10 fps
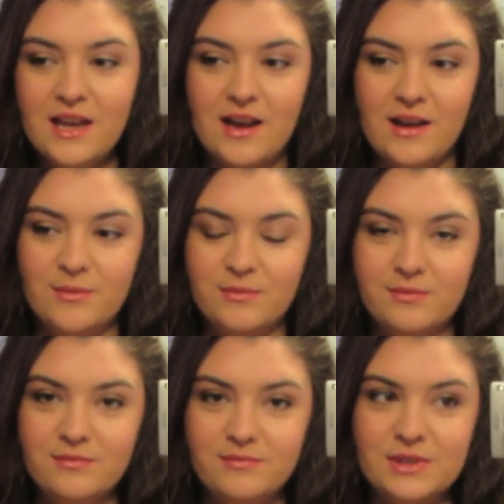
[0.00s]

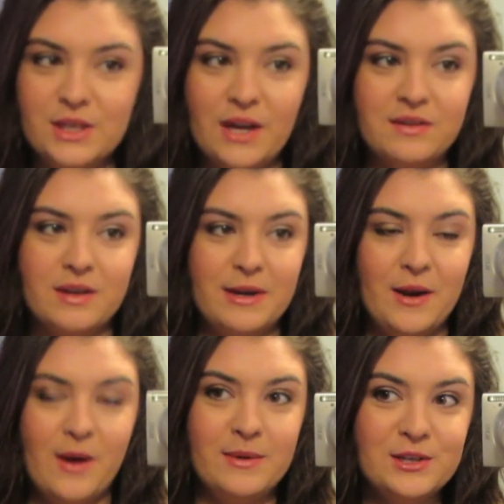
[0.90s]
Um, so you have to let me
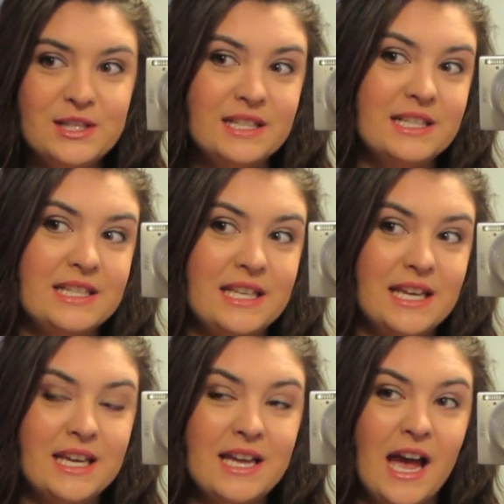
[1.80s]
know. I'm interested to
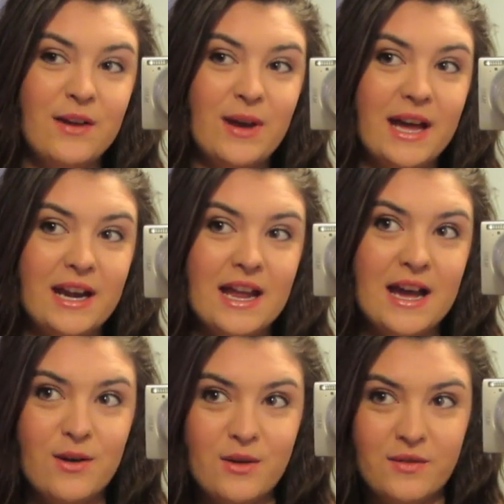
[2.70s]
see, I've had it
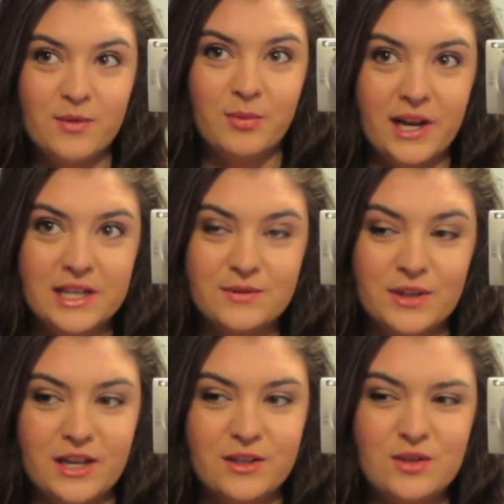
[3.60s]
out of the braids
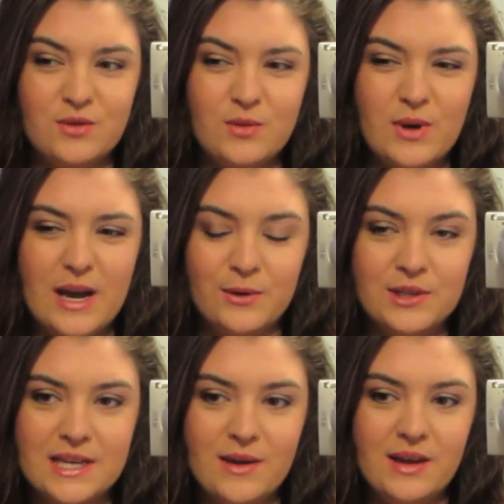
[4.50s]
for like two
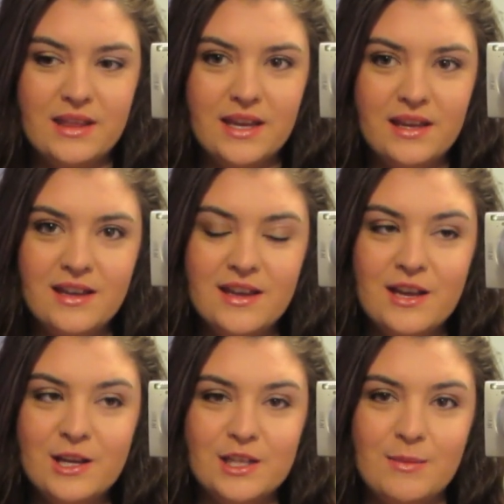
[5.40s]
hours now, I think.
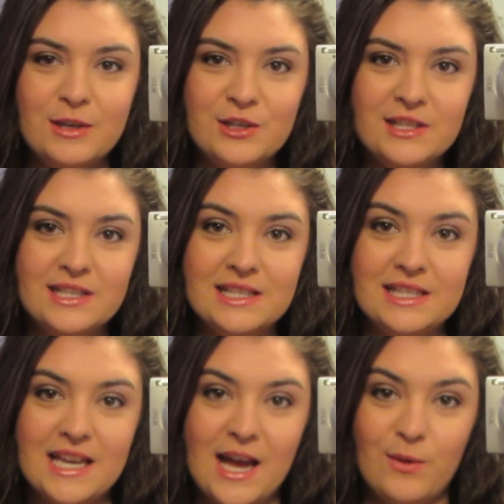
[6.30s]
So I'm interested to
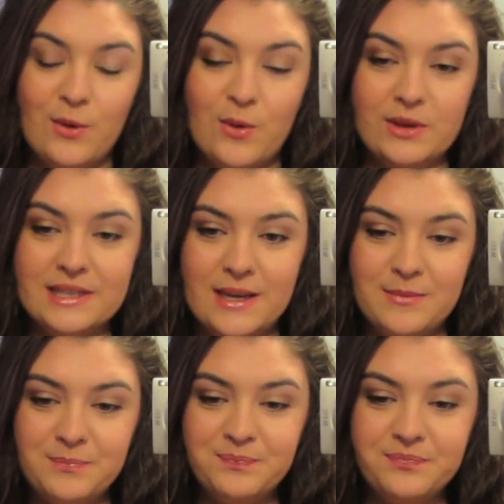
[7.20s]
see how it holds
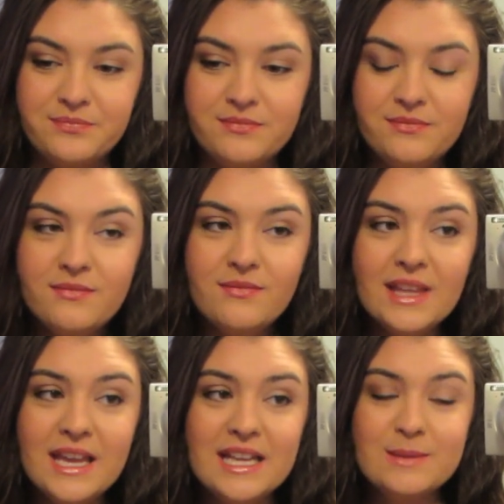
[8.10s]
up.
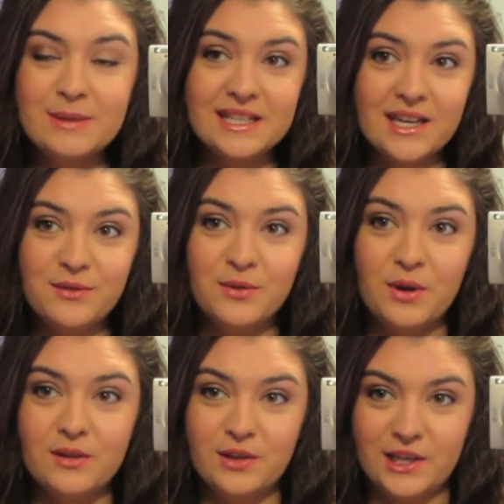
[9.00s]
And speaking of
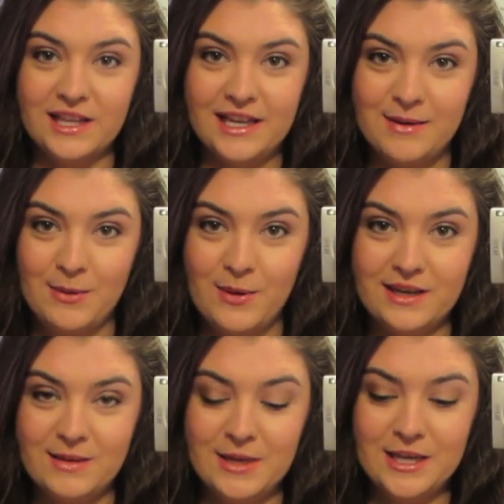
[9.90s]
looking like I'm going
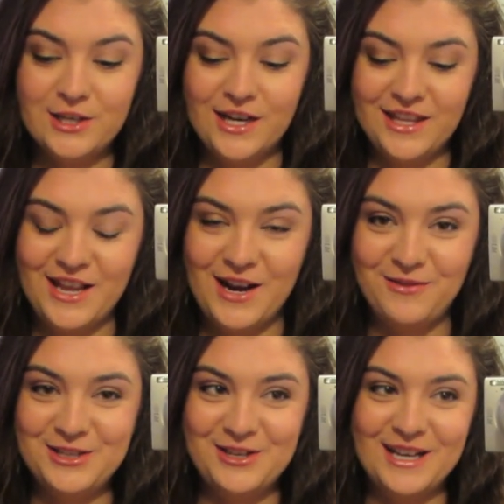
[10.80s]
to the beach, I thought I
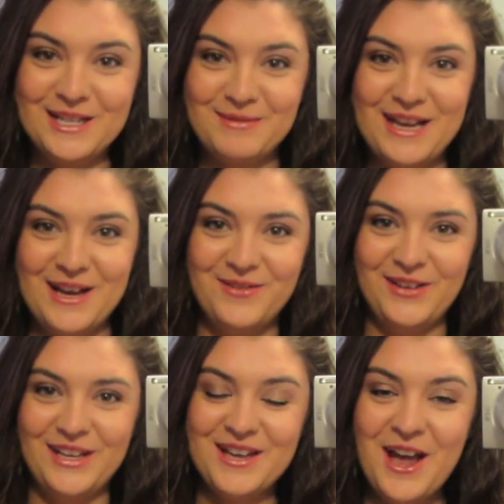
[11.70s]
would show you guys my
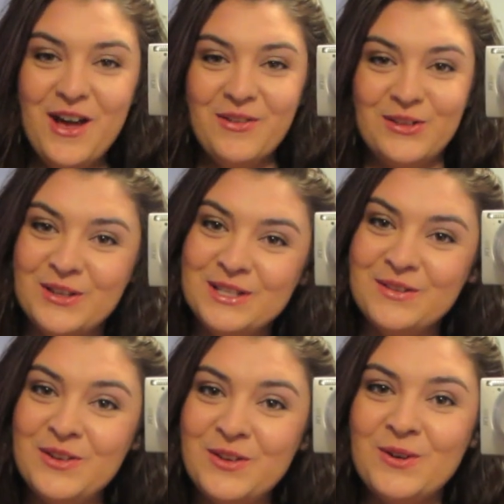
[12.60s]
outfit. For those
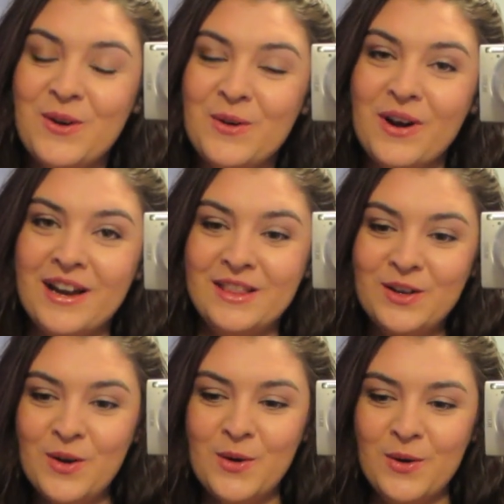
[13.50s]
of you who are in the
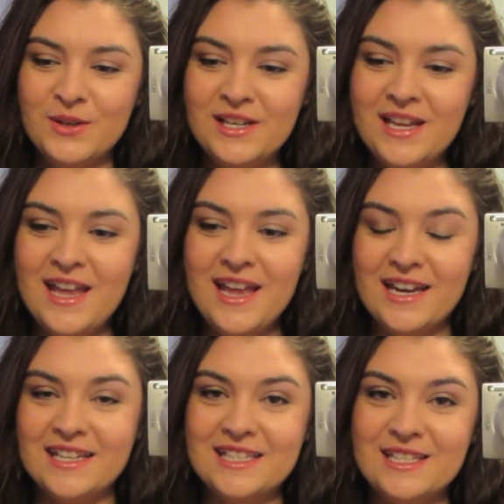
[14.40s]
cold,
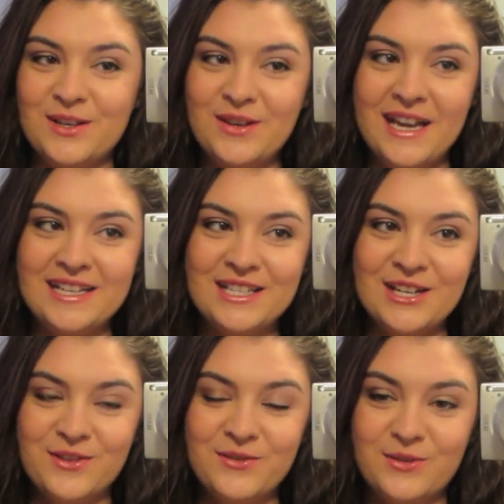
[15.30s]
it is still nice
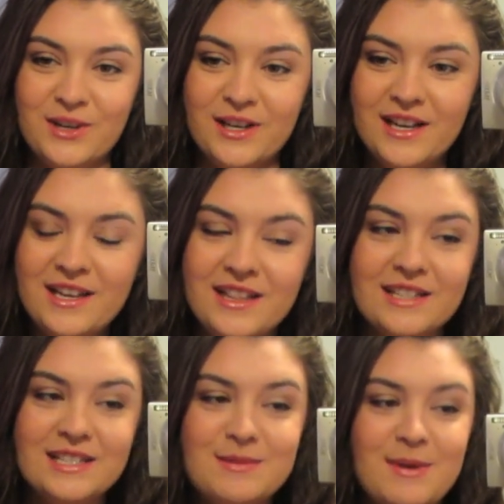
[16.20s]
here in Florida. And
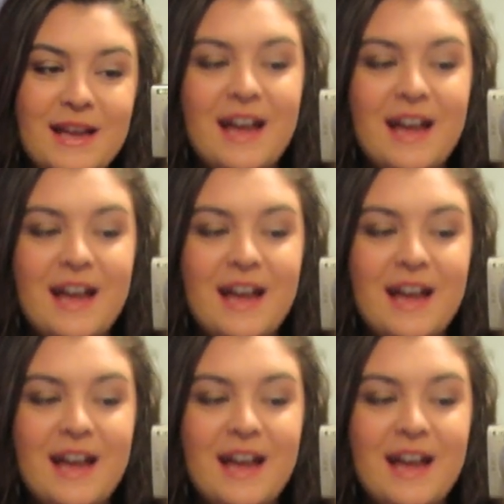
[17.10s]
this is my